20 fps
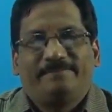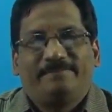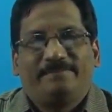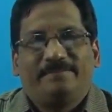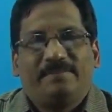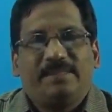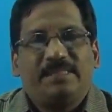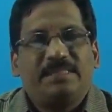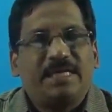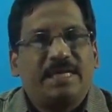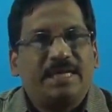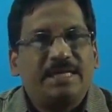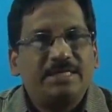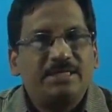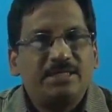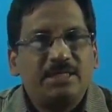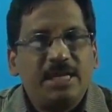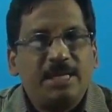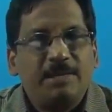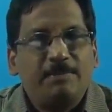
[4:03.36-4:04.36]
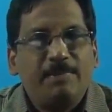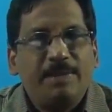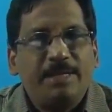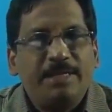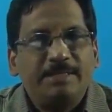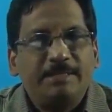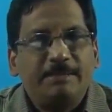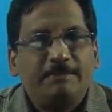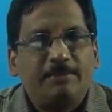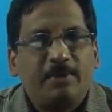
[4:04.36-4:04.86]
The second statement
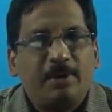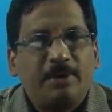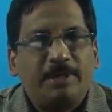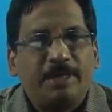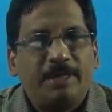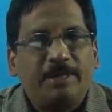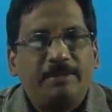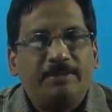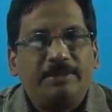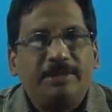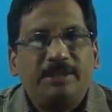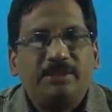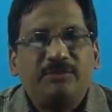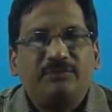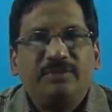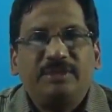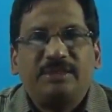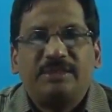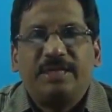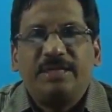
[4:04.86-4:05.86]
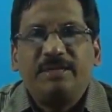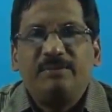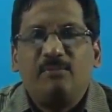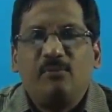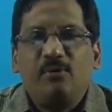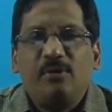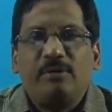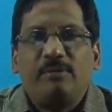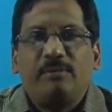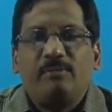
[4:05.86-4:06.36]
is important. This we study
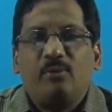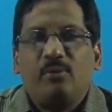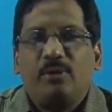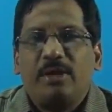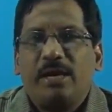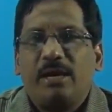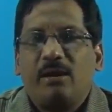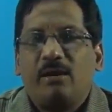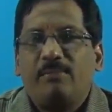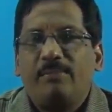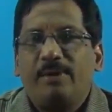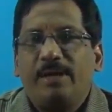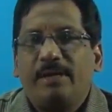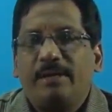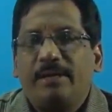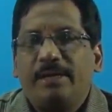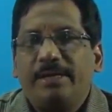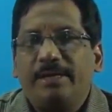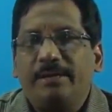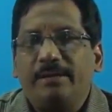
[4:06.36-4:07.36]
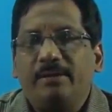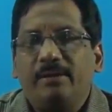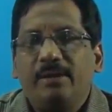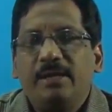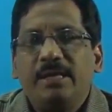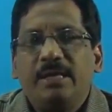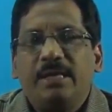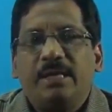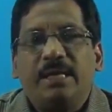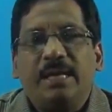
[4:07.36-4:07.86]
more elaborately in
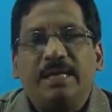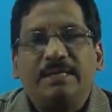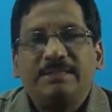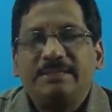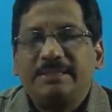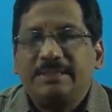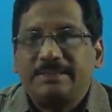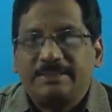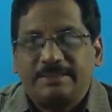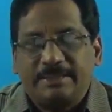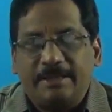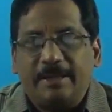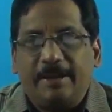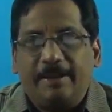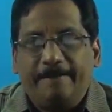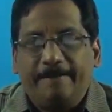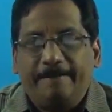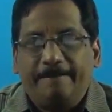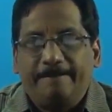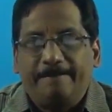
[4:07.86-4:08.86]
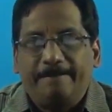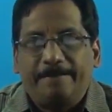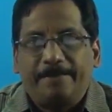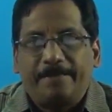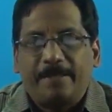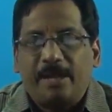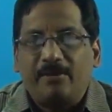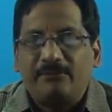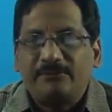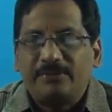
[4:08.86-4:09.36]
Lenz's law.
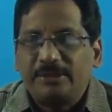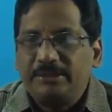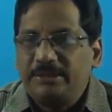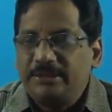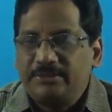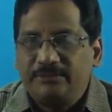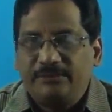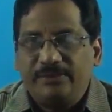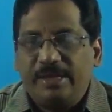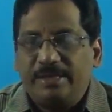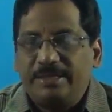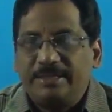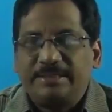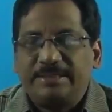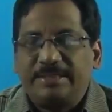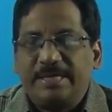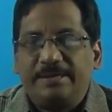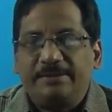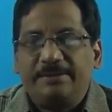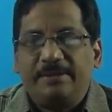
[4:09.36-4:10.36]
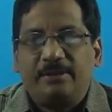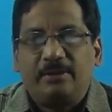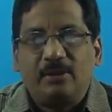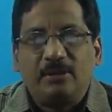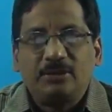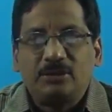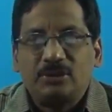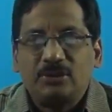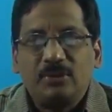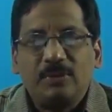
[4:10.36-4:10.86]
After this we understand that
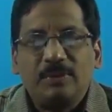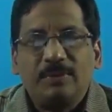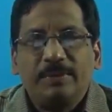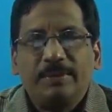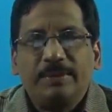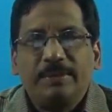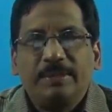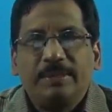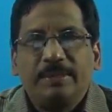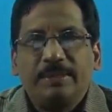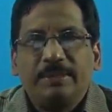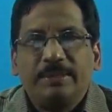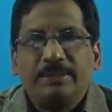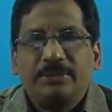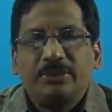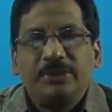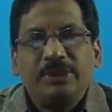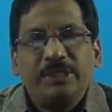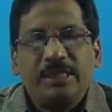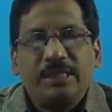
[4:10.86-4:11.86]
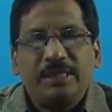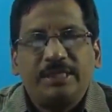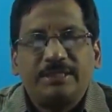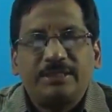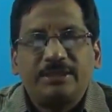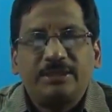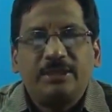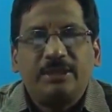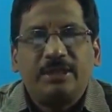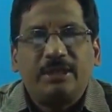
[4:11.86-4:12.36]
also. So here
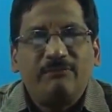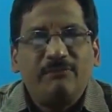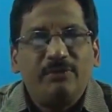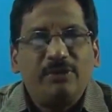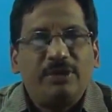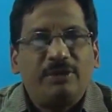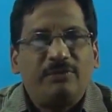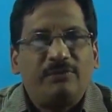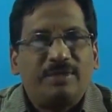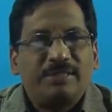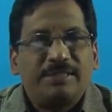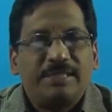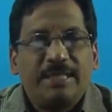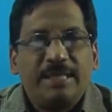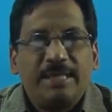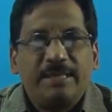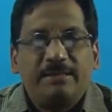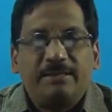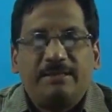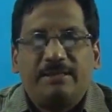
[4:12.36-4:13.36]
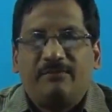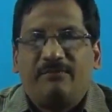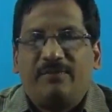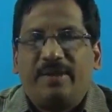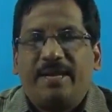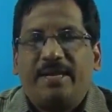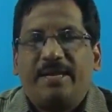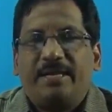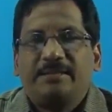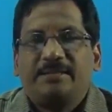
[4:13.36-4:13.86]
let's review it once again. The
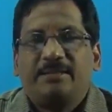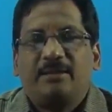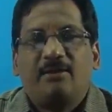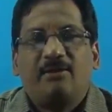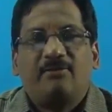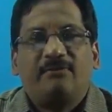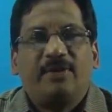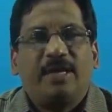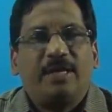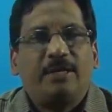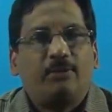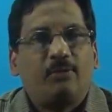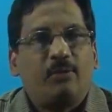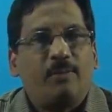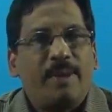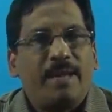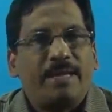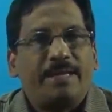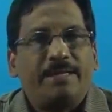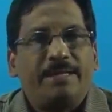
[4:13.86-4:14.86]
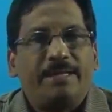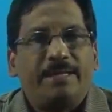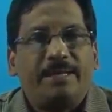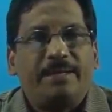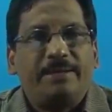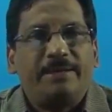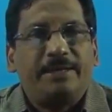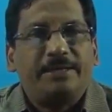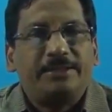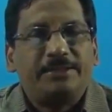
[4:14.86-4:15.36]
Faraday's law of electromagnetic
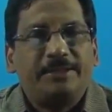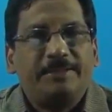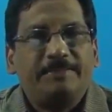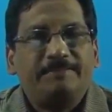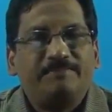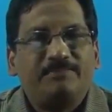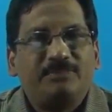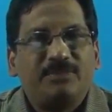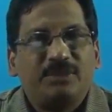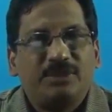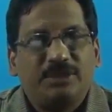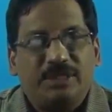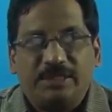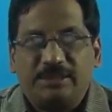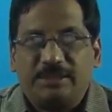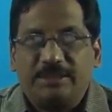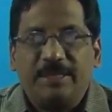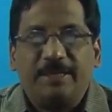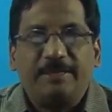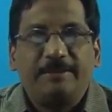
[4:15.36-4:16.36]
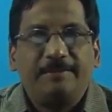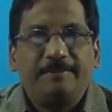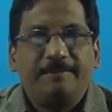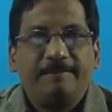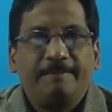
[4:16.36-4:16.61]
induction says that